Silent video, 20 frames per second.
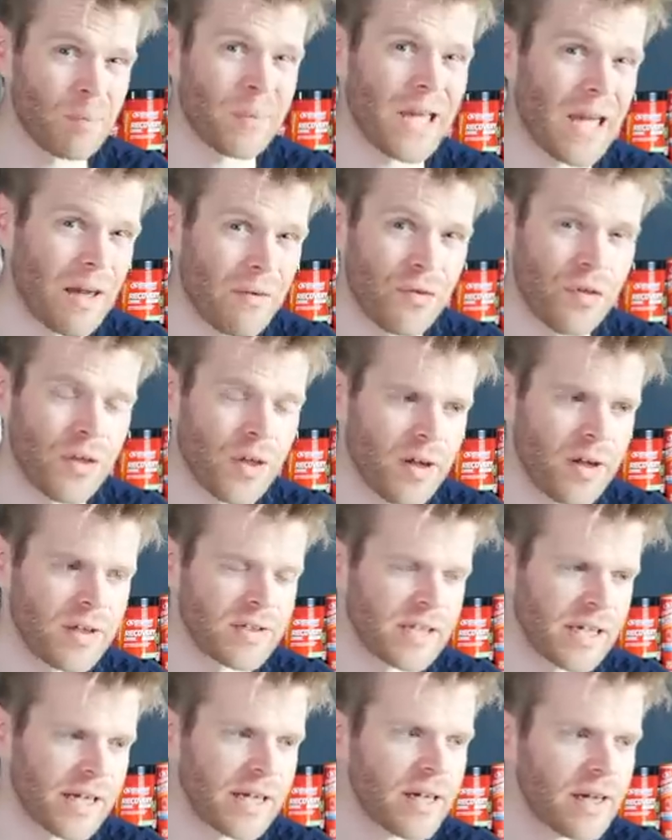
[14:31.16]
at
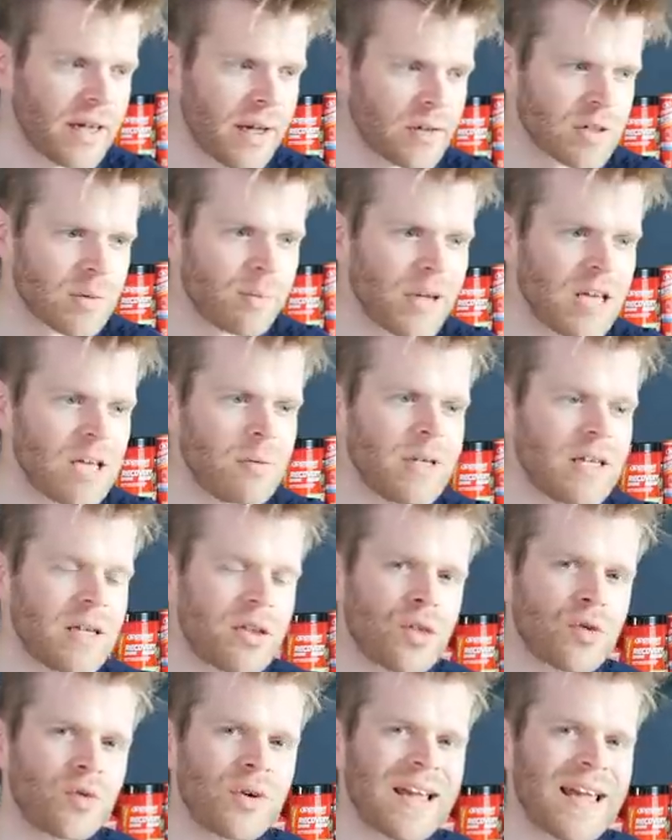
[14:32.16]
PF30, it was a
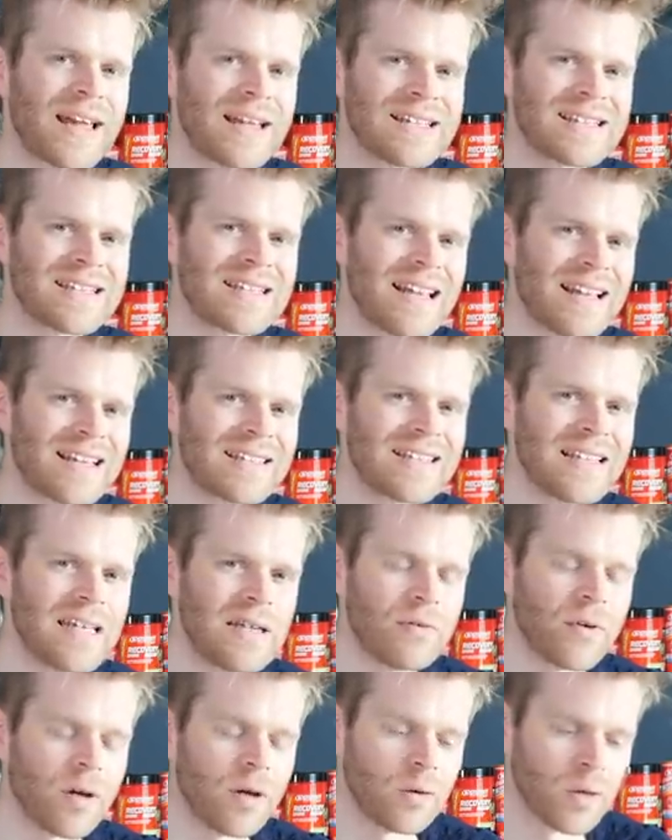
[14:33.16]
BB 386
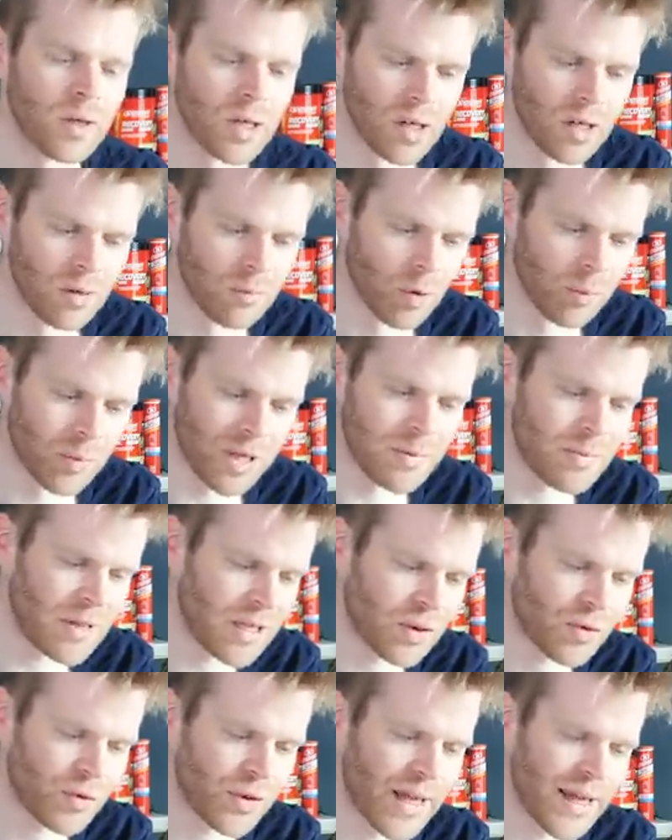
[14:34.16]
Evo, but
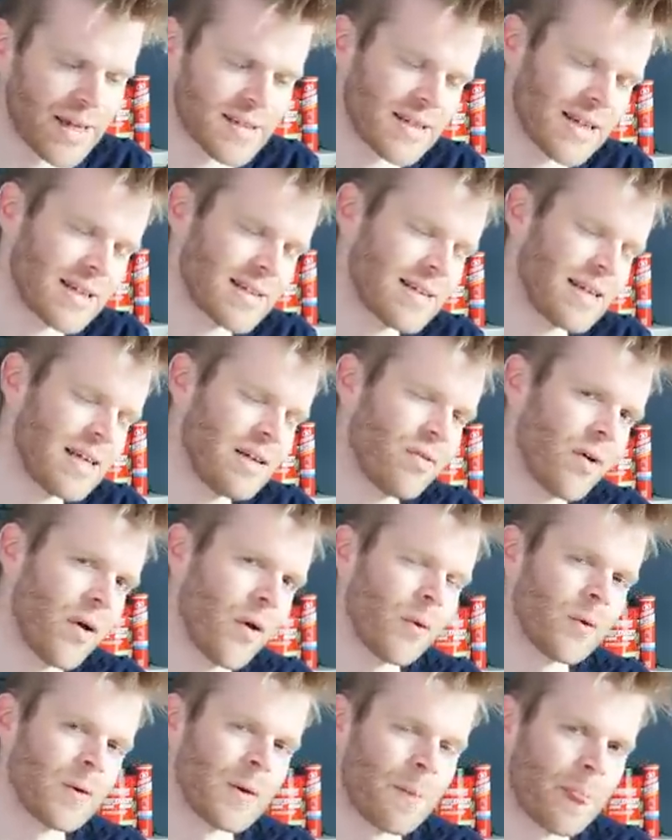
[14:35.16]
BB 386
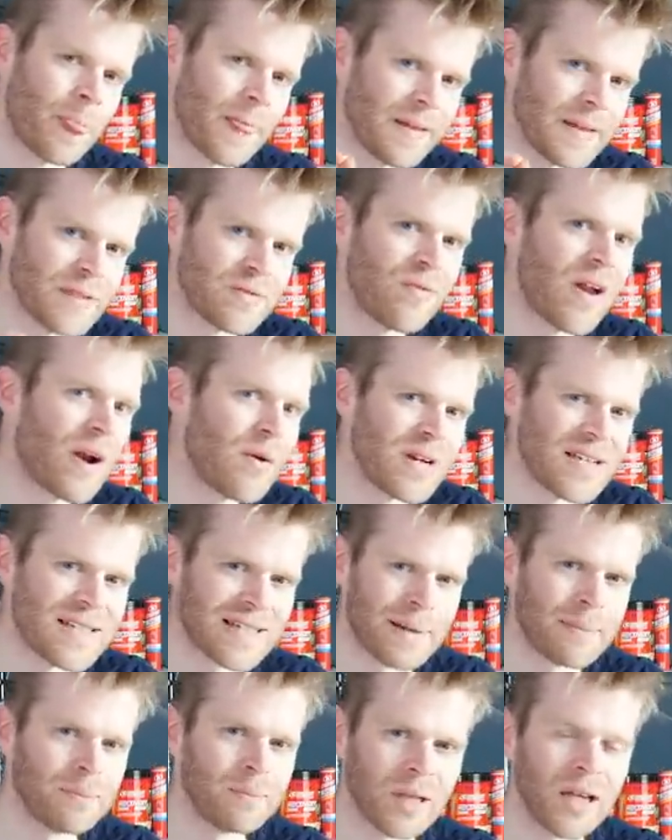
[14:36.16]
Evo is very
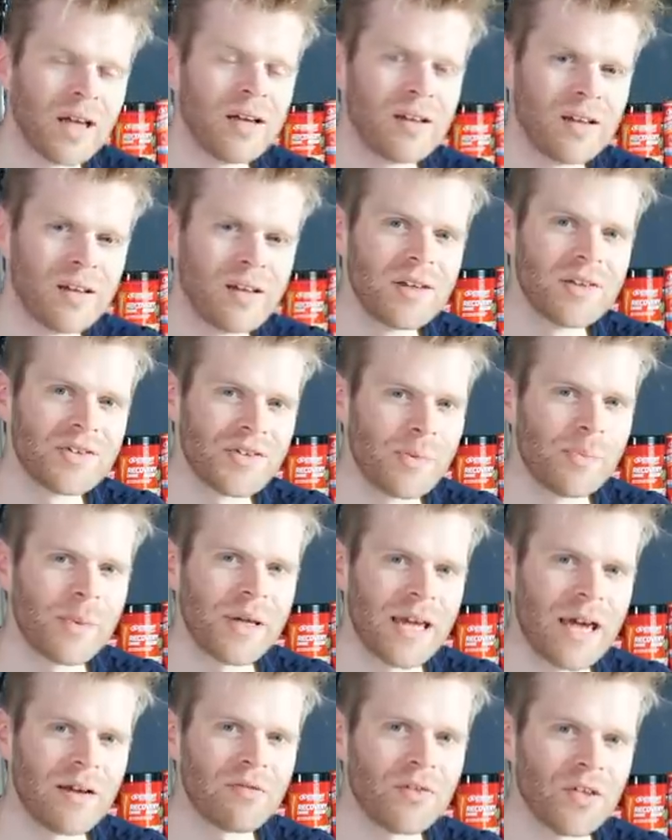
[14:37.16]
similar to
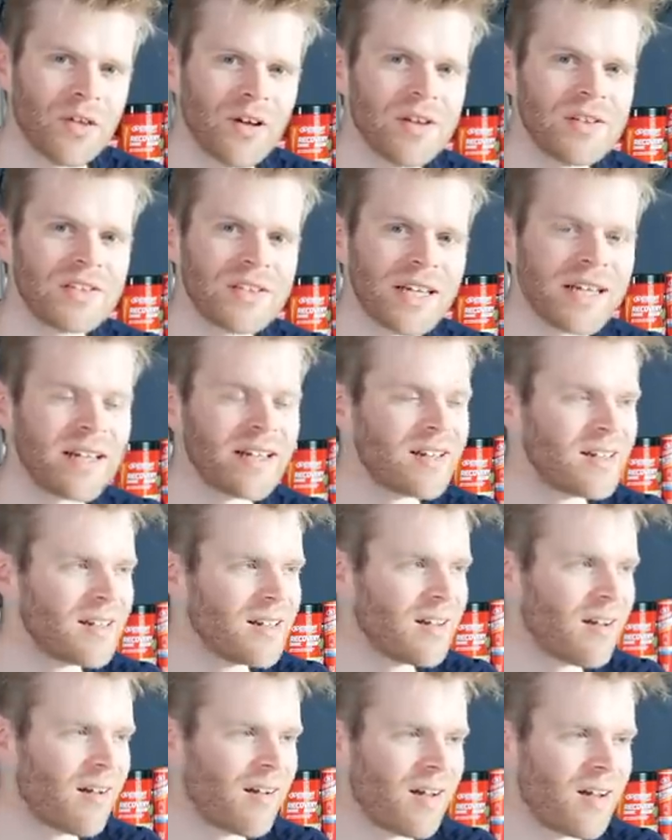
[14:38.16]
PF30,
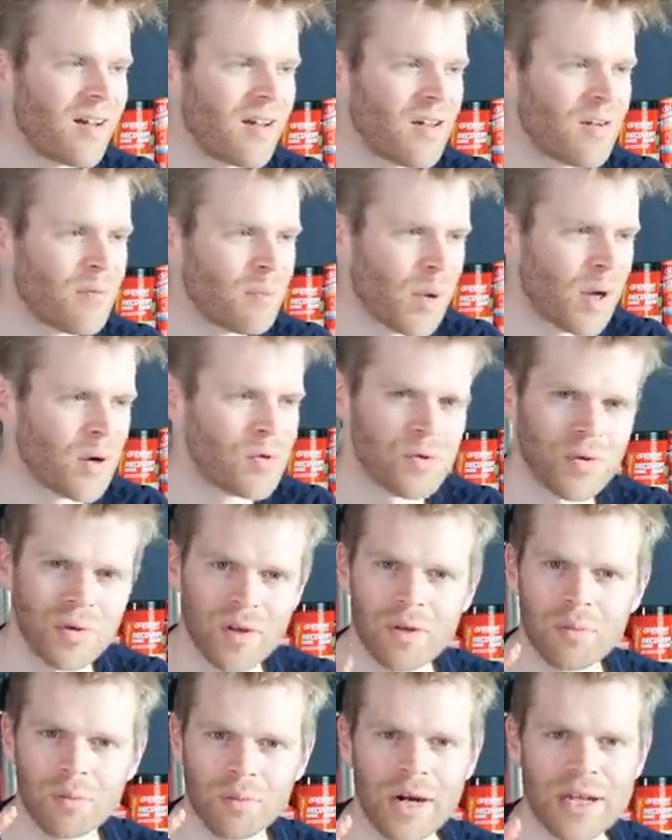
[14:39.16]
both
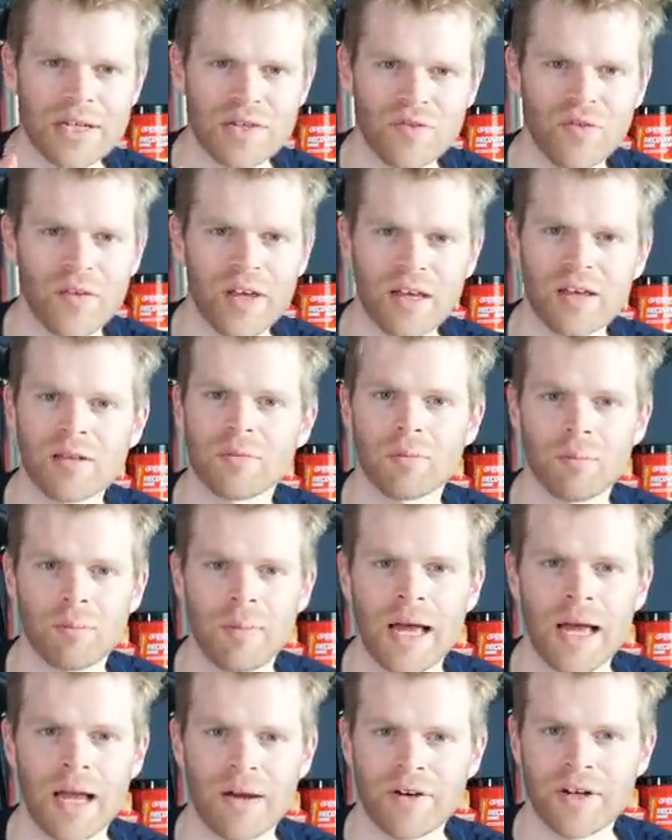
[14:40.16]
press fit
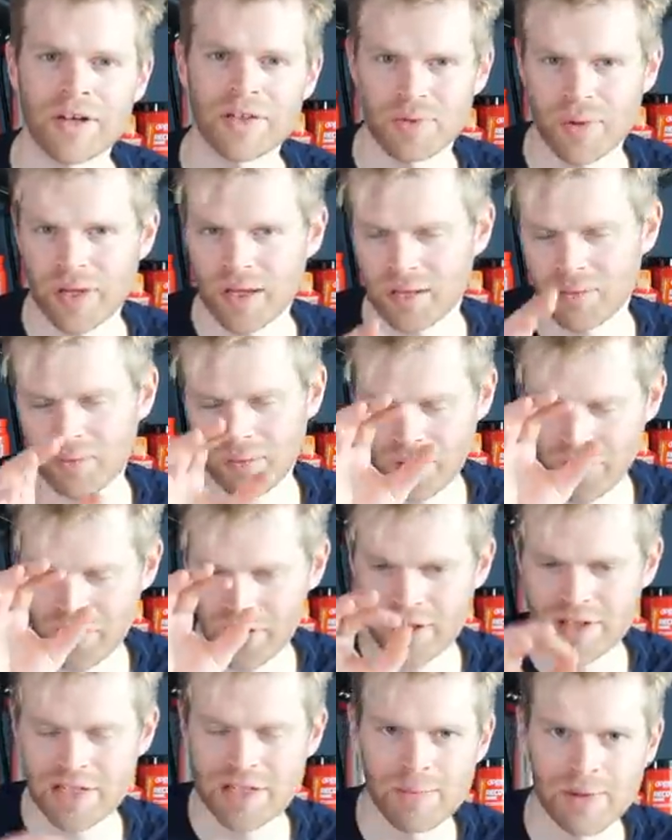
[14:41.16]
bearings with a
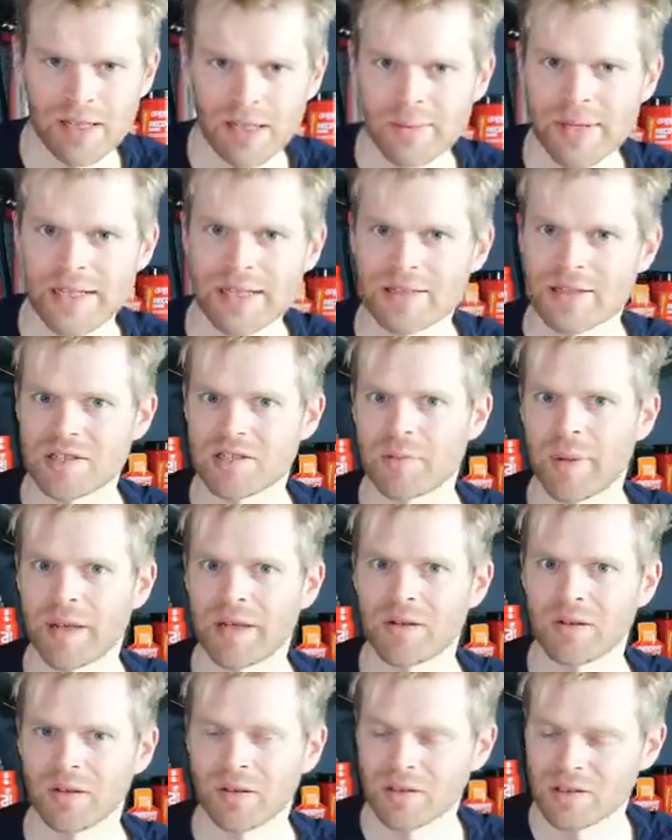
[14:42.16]
30 millimeter
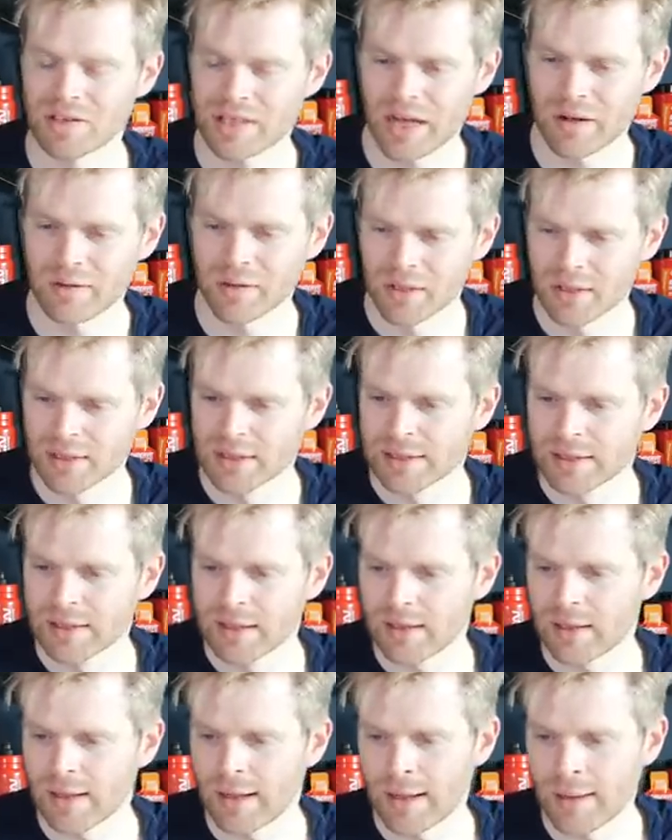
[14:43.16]
spindle. So
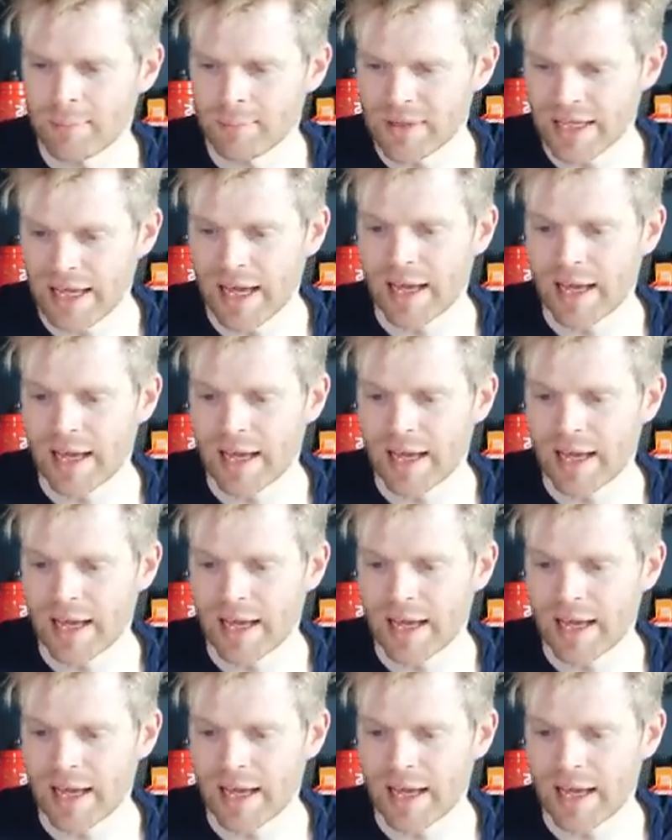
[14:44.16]
I